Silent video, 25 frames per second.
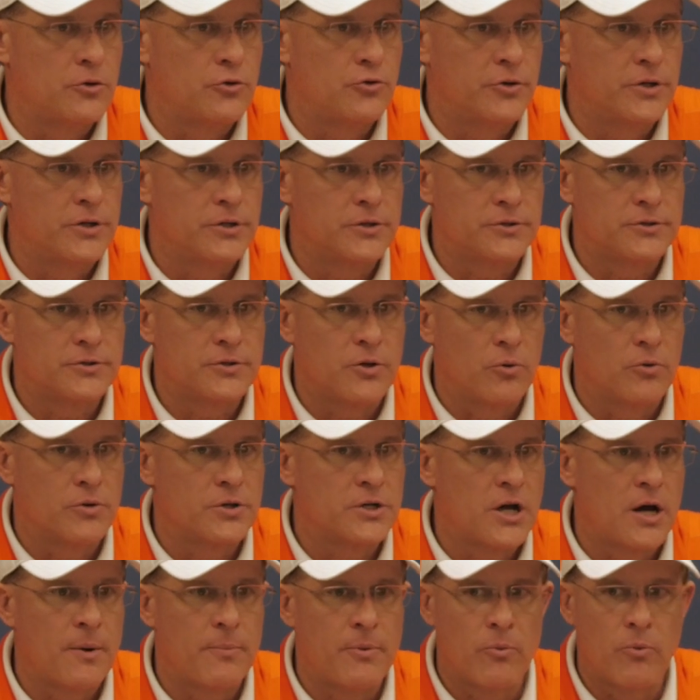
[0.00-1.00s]
drills on
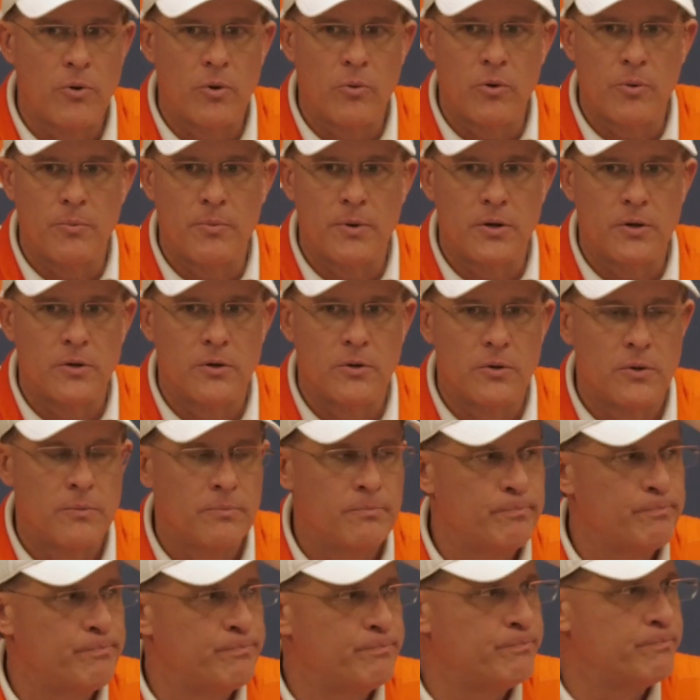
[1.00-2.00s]
top of what we've been doing.
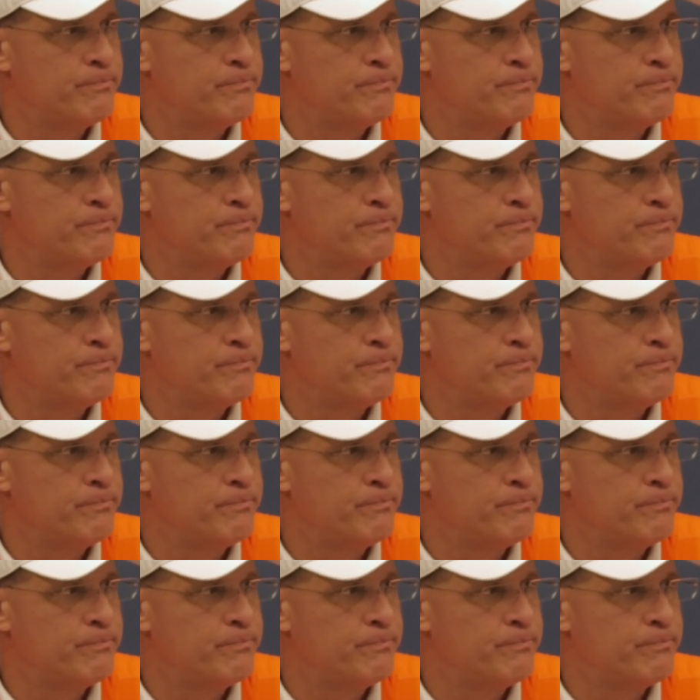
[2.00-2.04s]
